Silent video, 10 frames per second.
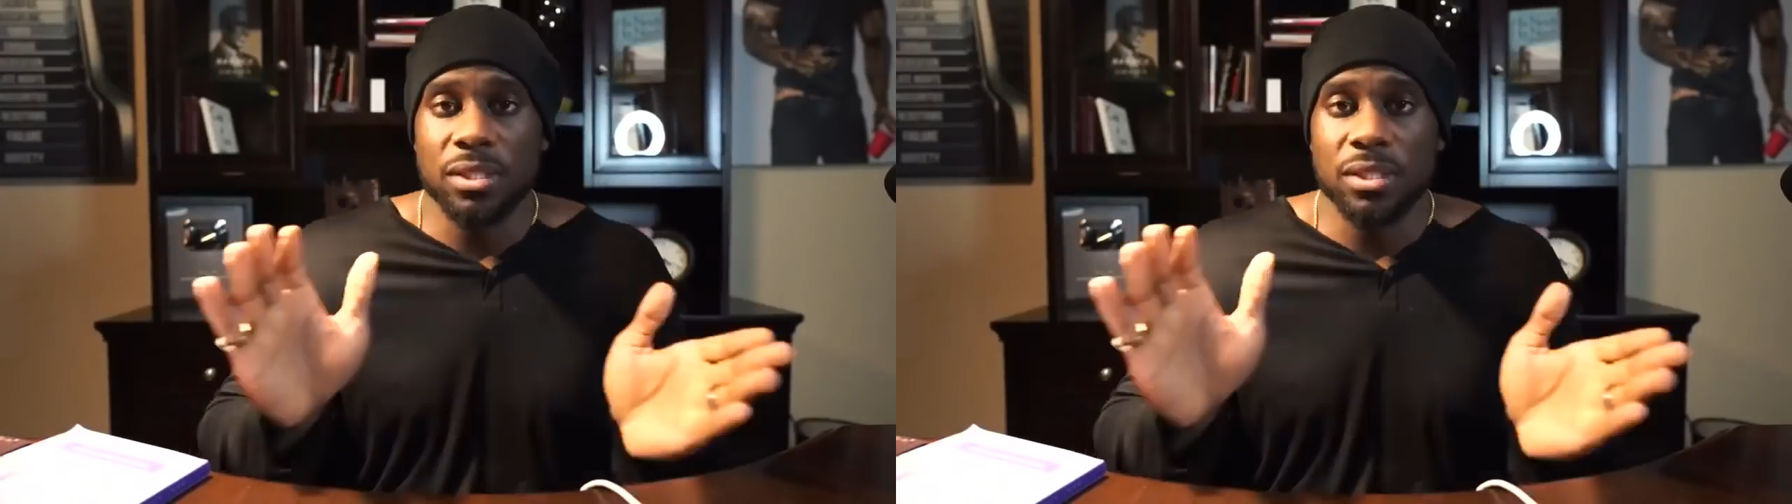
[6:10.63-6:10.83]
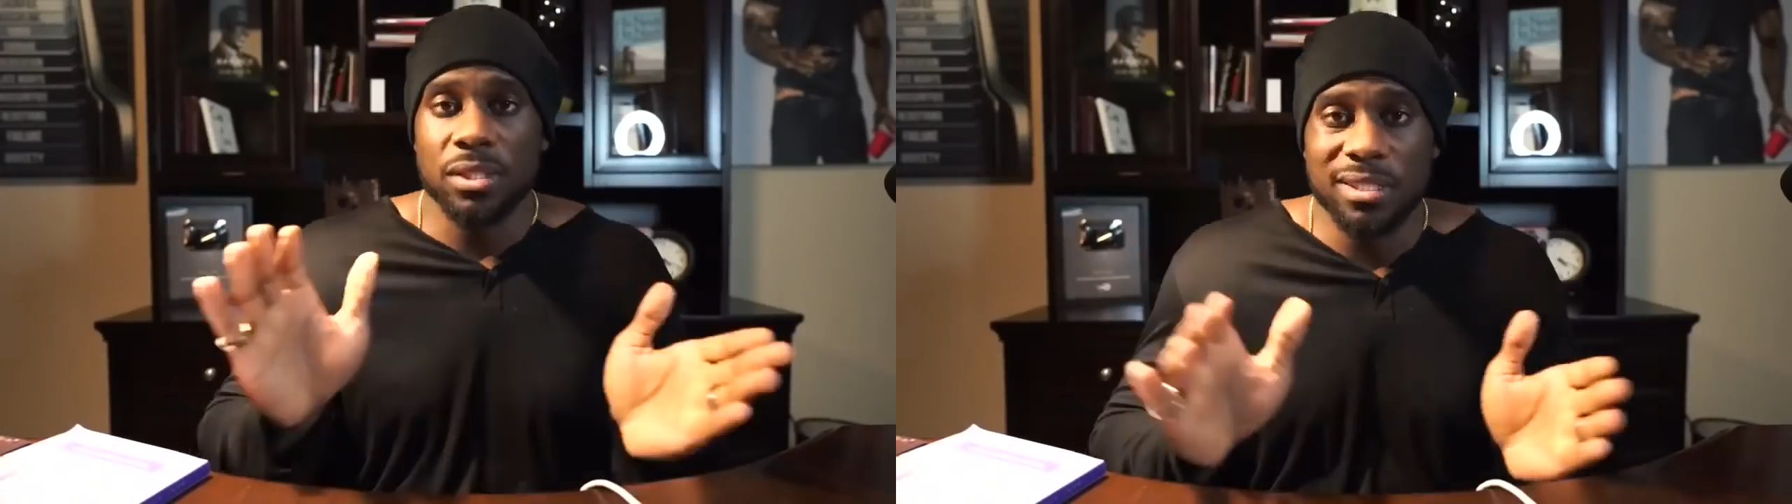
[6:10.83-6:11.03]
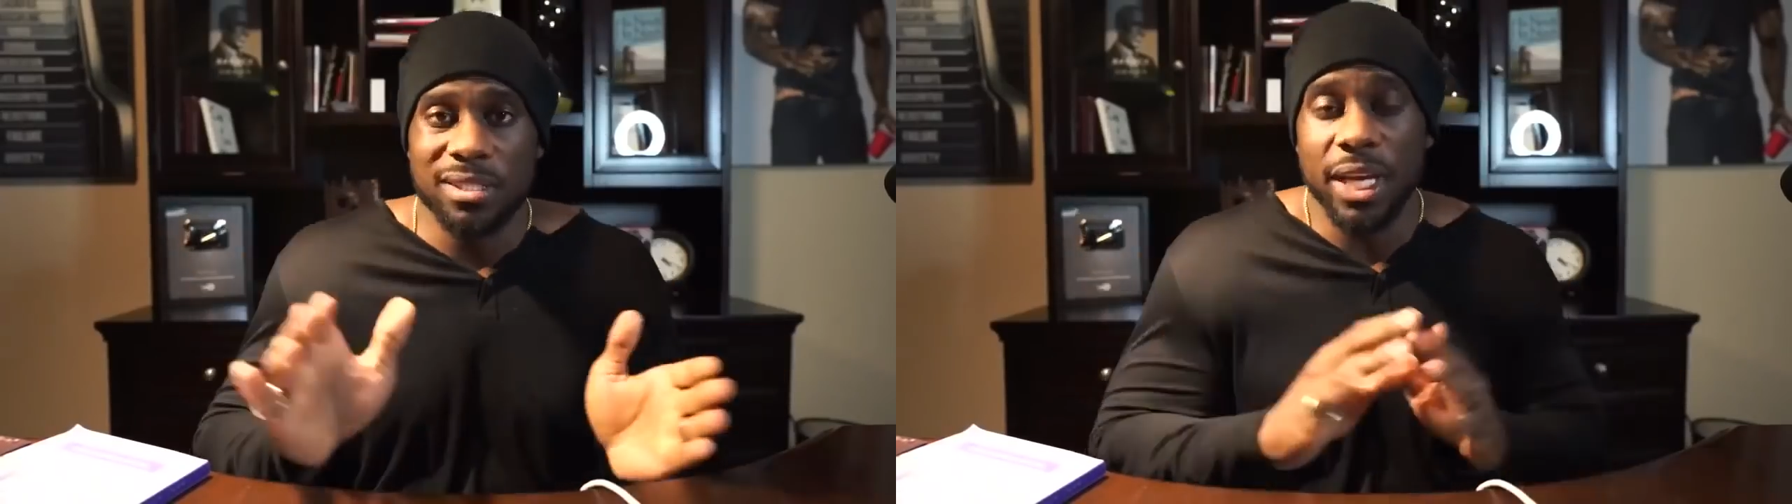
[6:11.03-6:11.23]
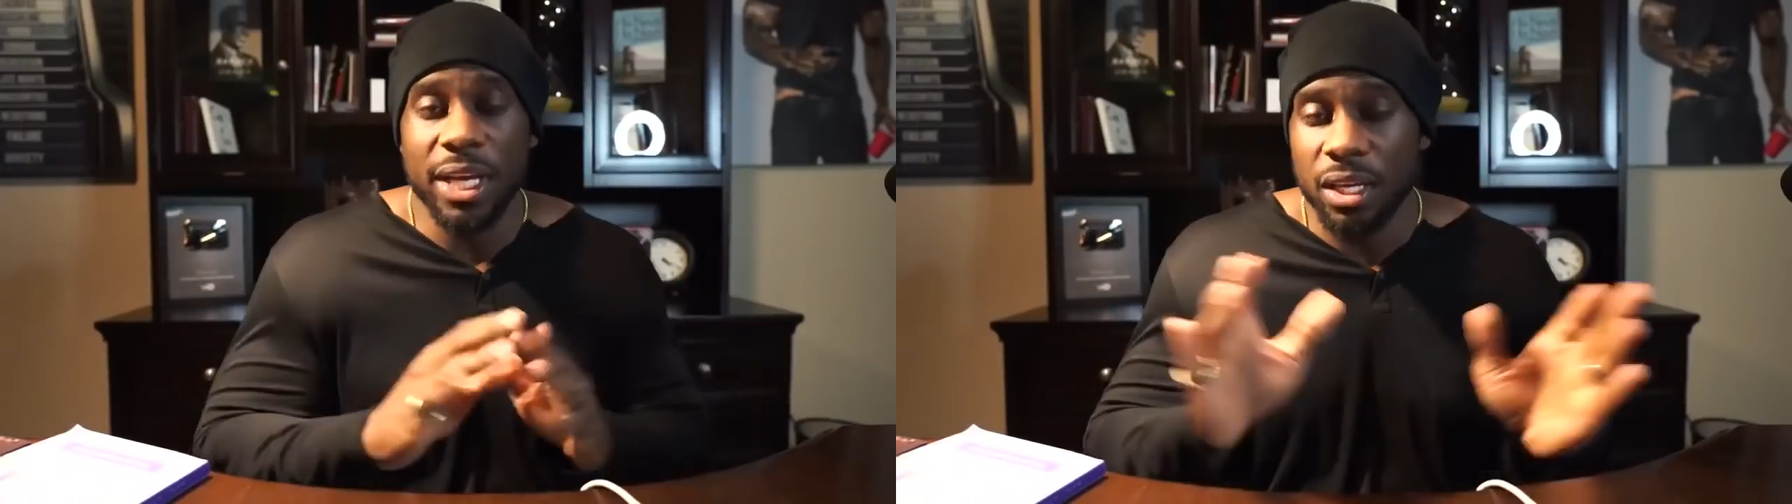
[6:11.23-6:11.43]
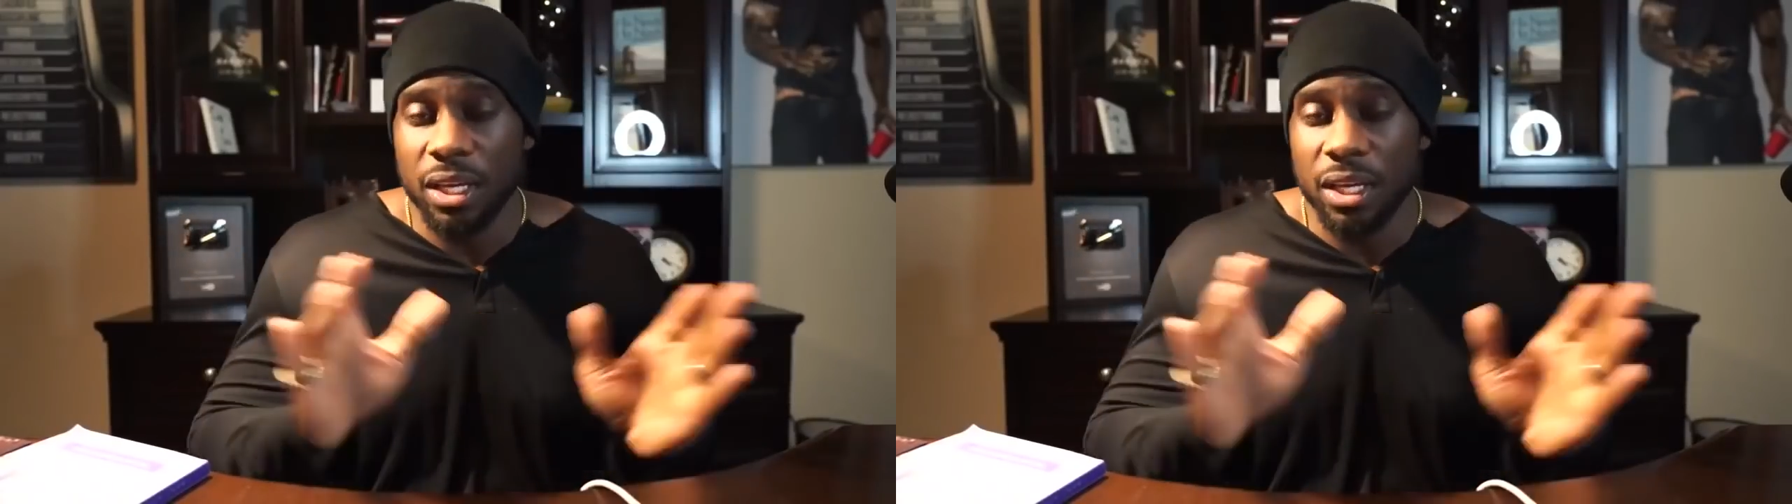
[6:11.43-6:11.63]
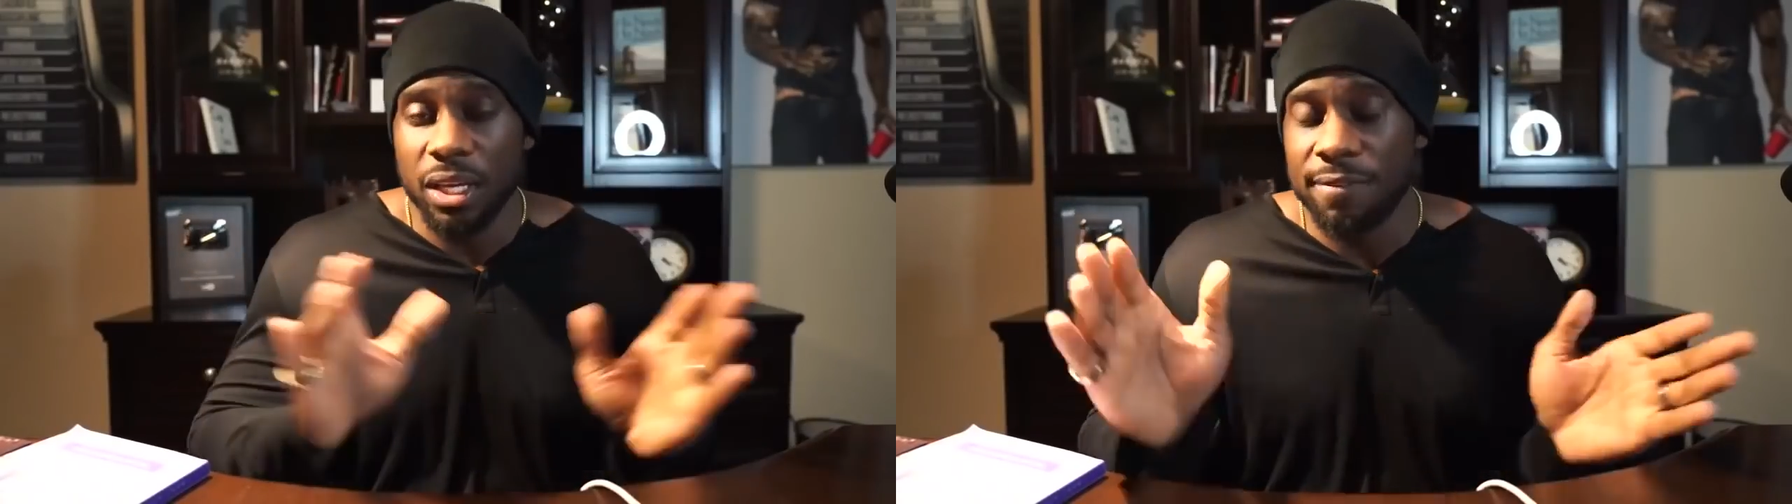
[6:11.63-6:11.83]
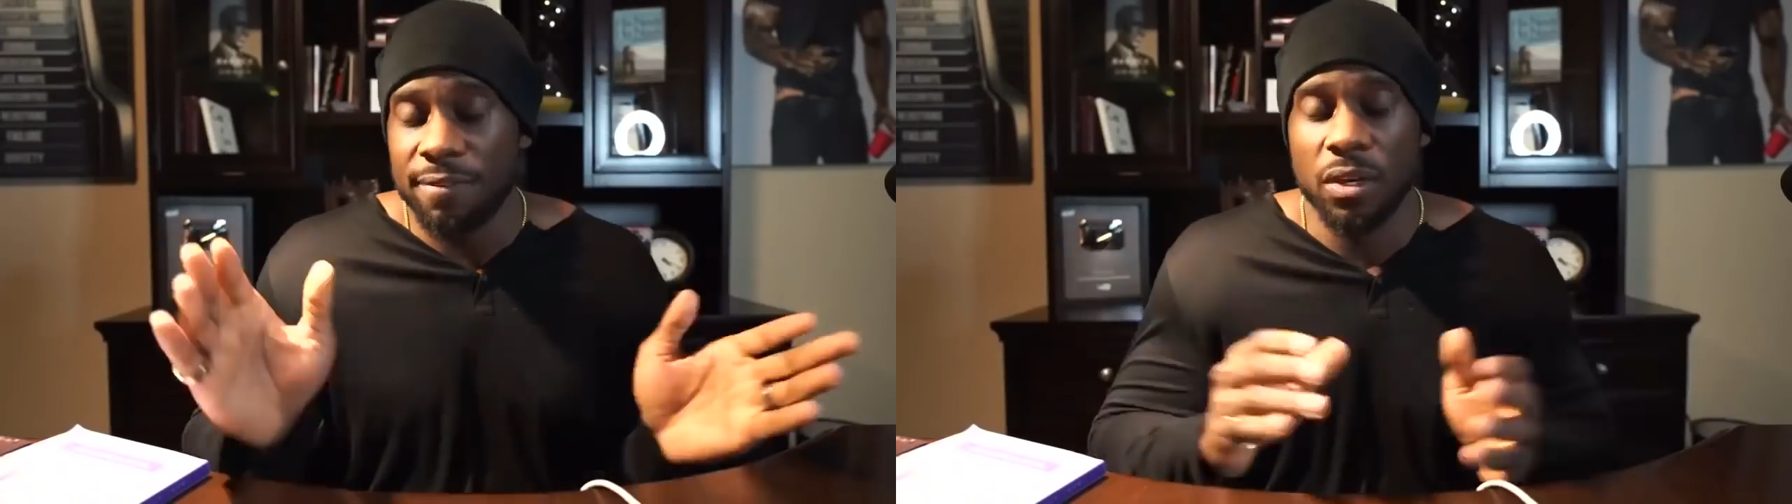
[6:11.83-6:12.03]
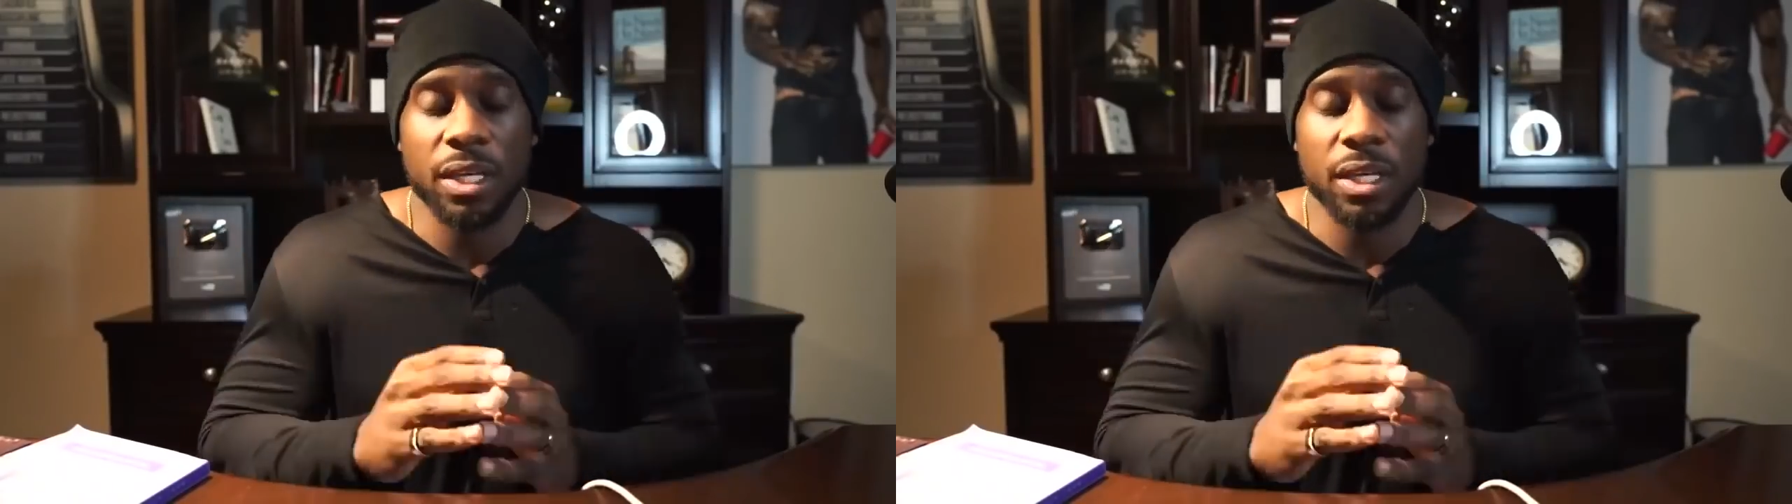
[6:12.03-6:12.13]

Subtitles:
that's a shaky foundation,